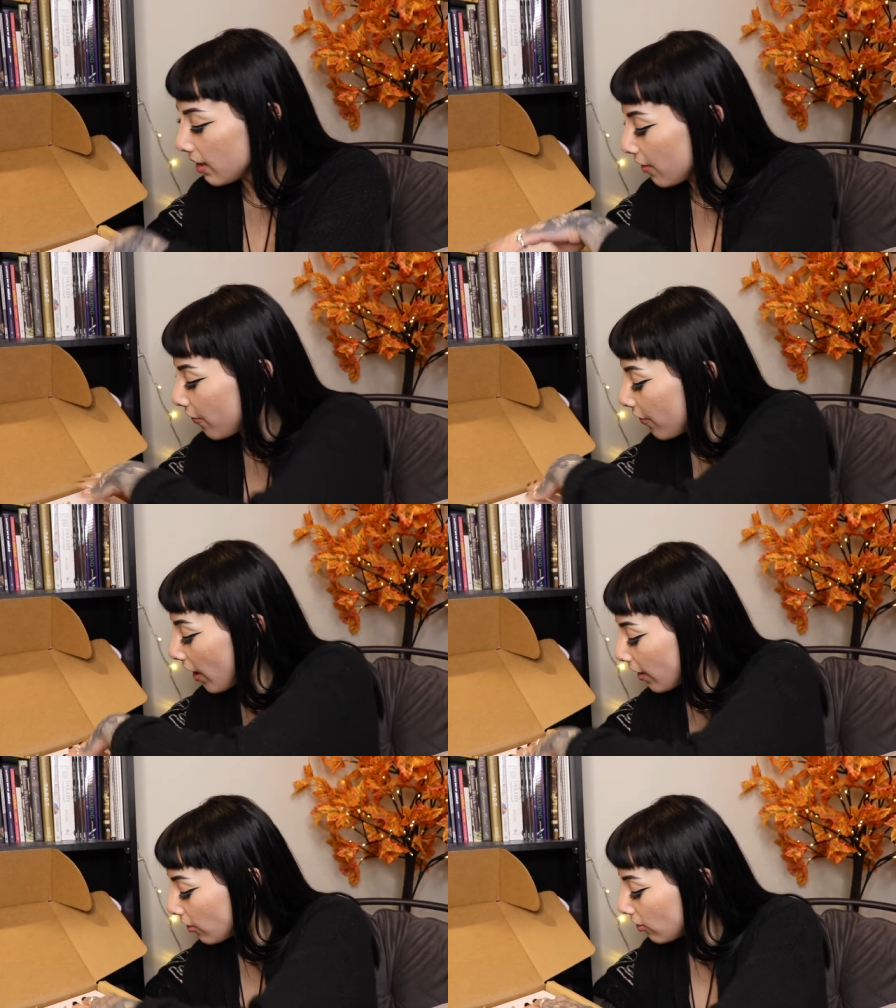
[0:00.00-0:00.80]
the
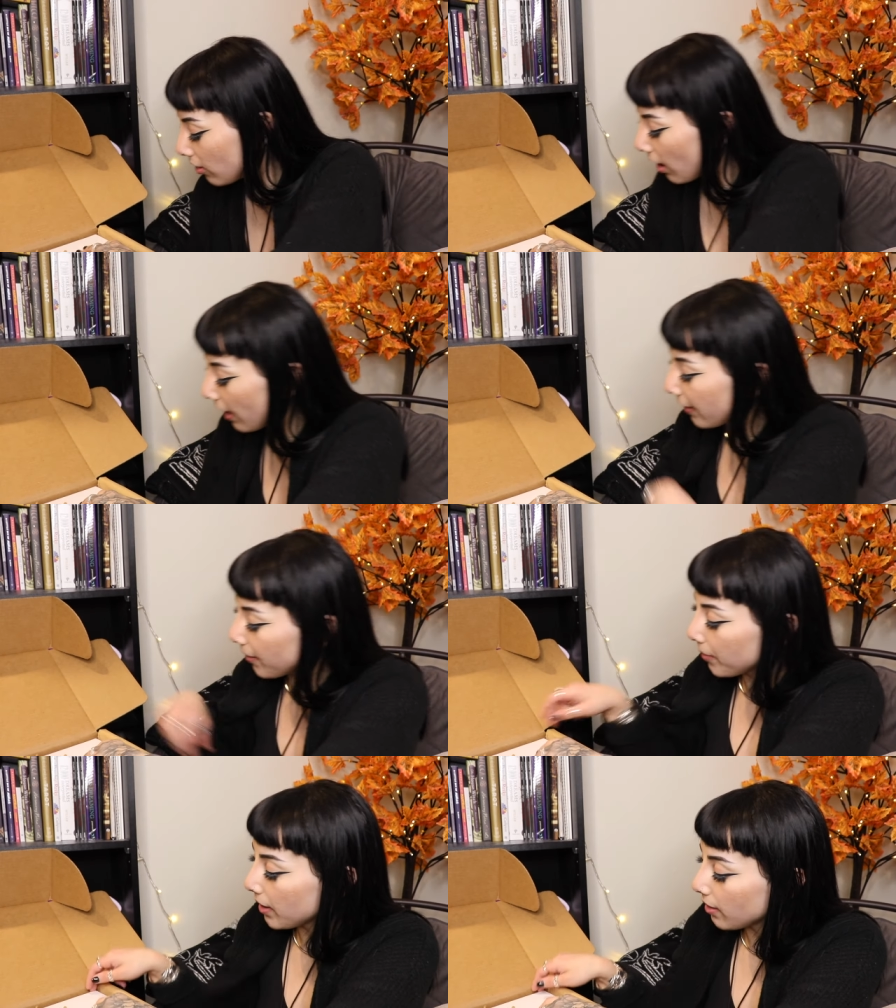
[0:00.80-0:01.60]
final
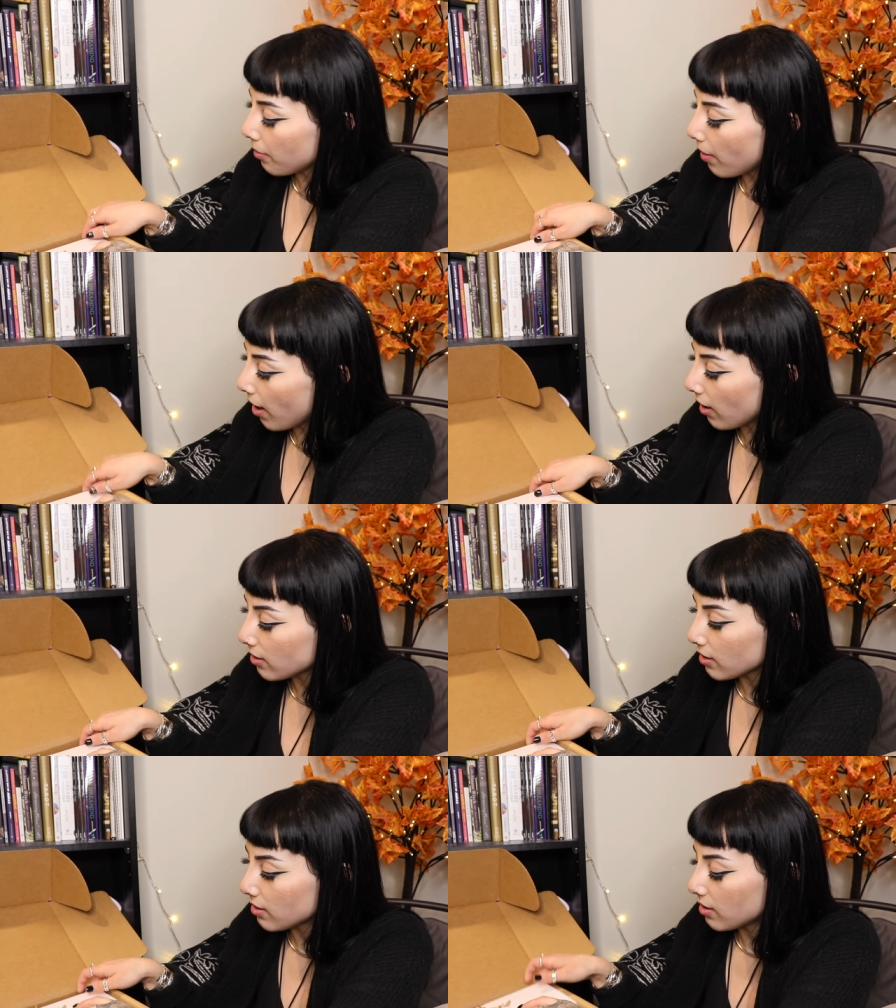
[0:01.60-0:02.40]
item in the
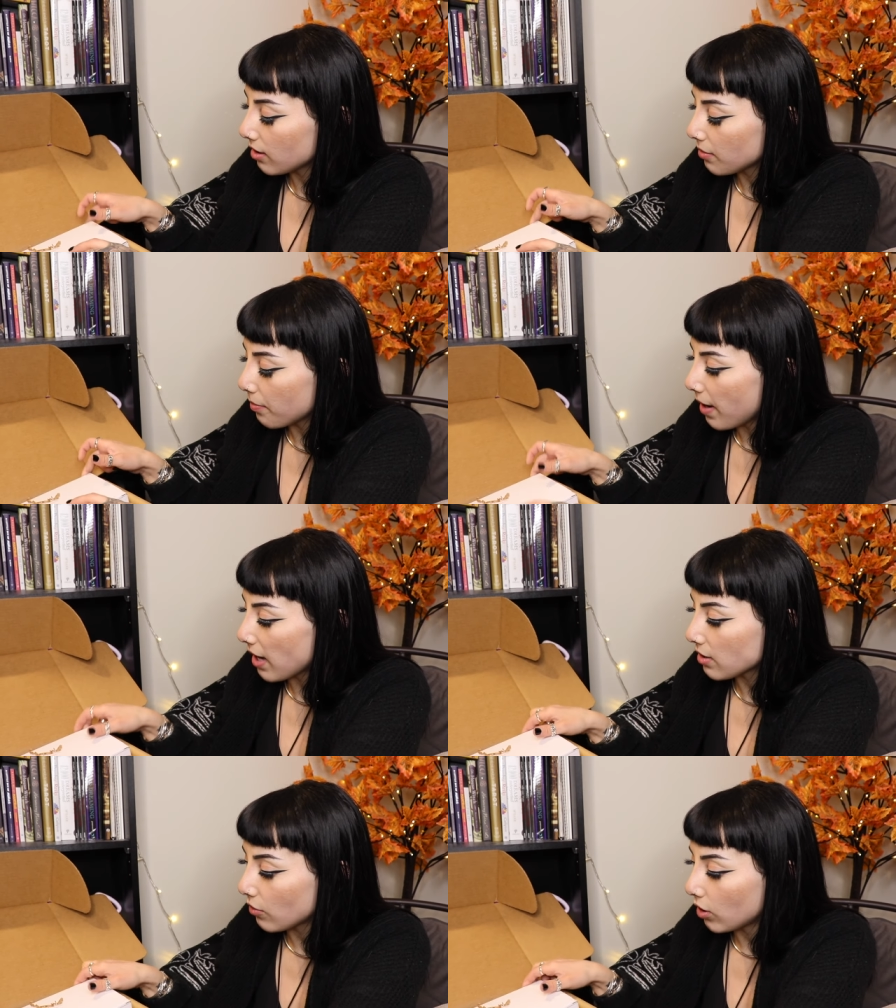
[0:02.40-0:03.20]
box is this
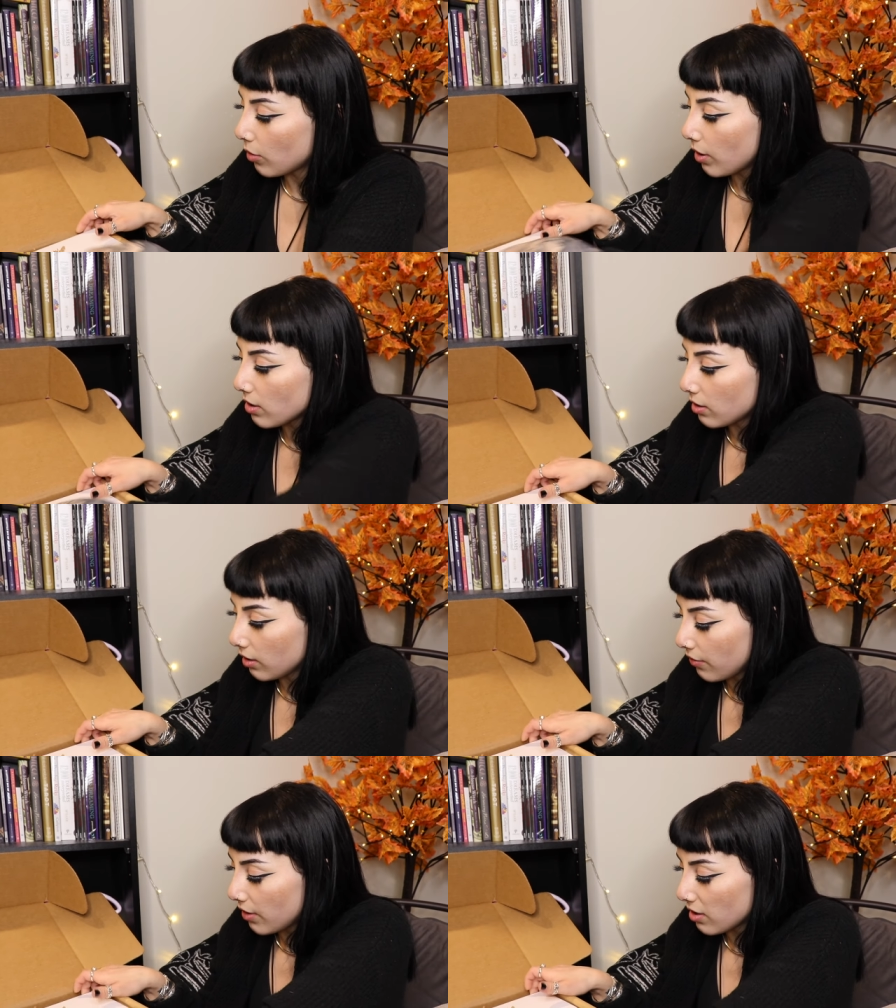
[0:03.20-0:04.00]
massive one. I wanted to
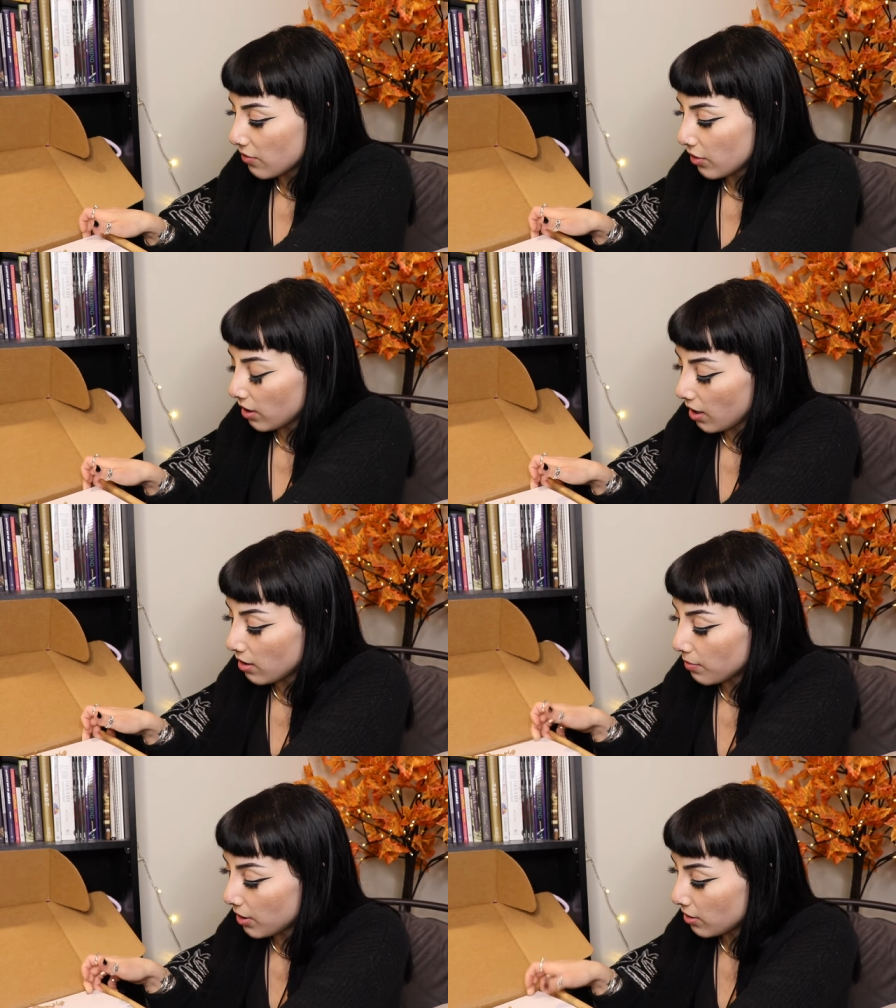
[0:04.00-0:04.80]
leave this for the
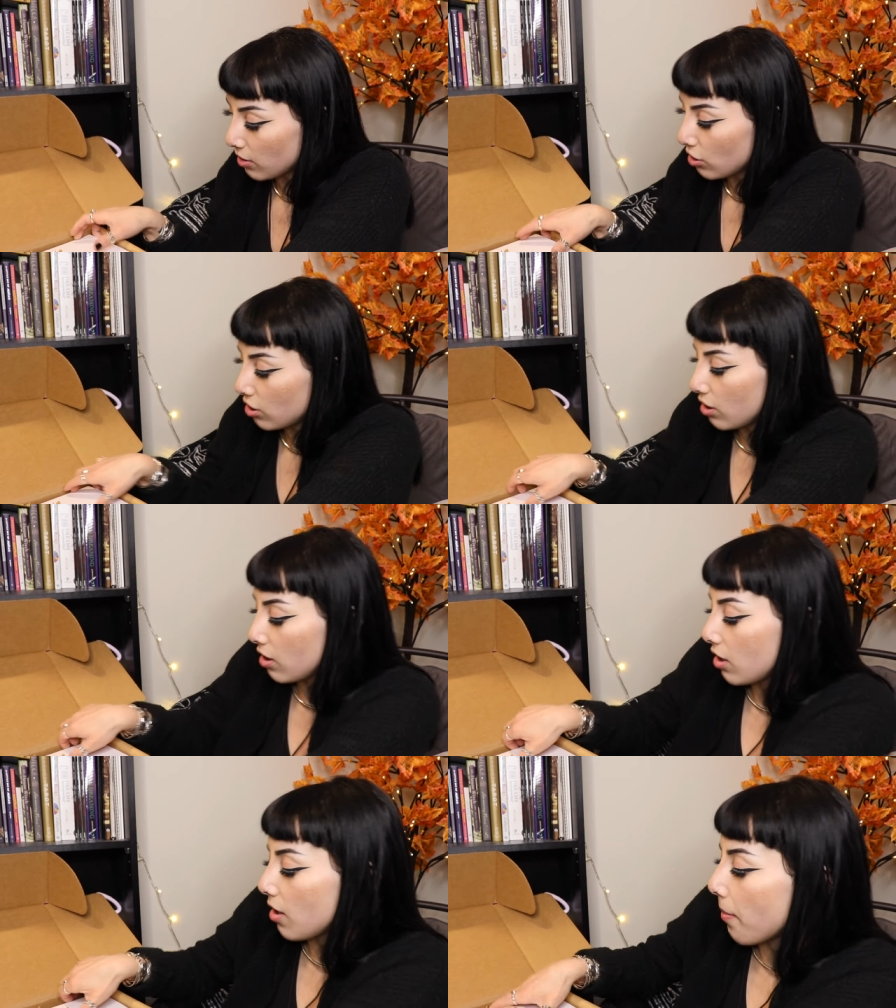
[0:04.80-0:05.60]
end because
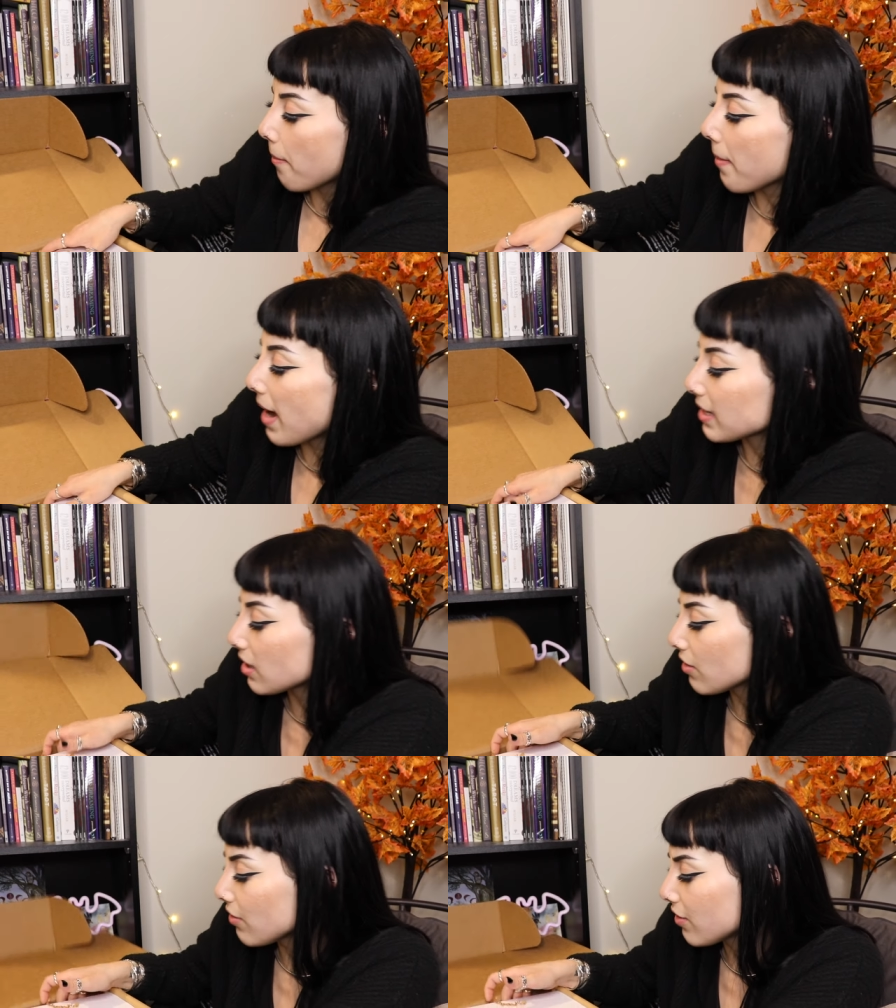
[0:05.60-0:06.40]
it's
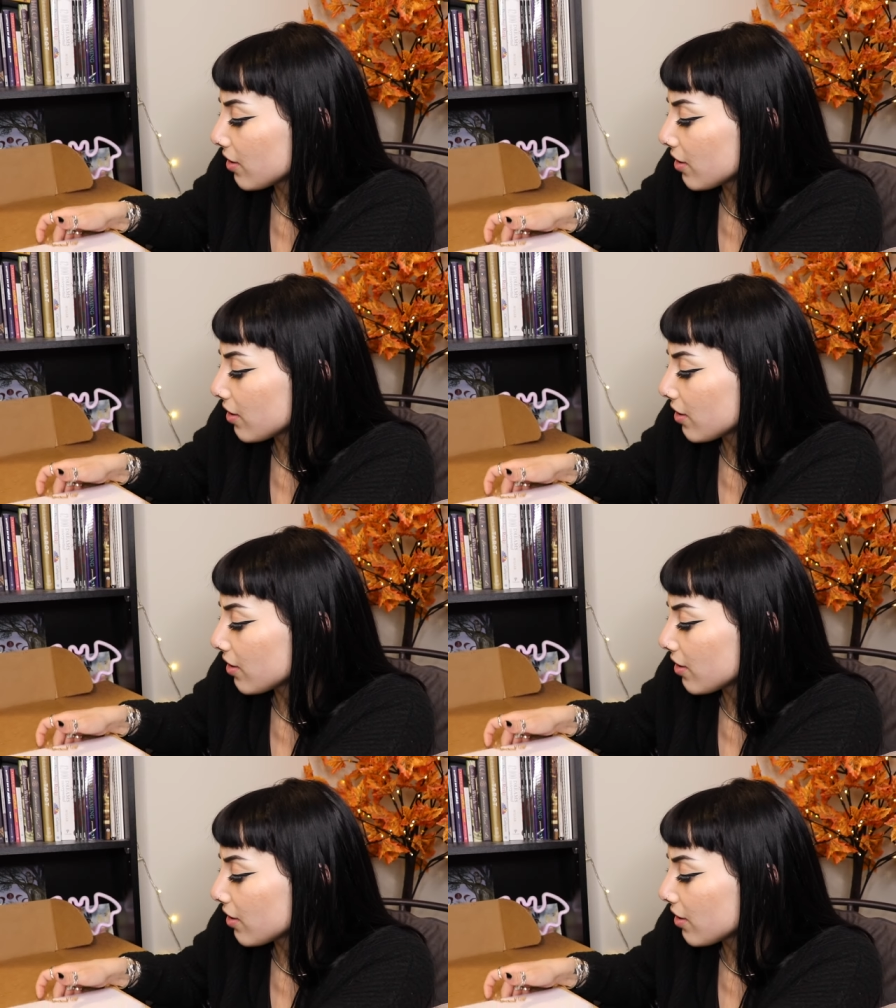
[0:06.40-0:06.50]
massive.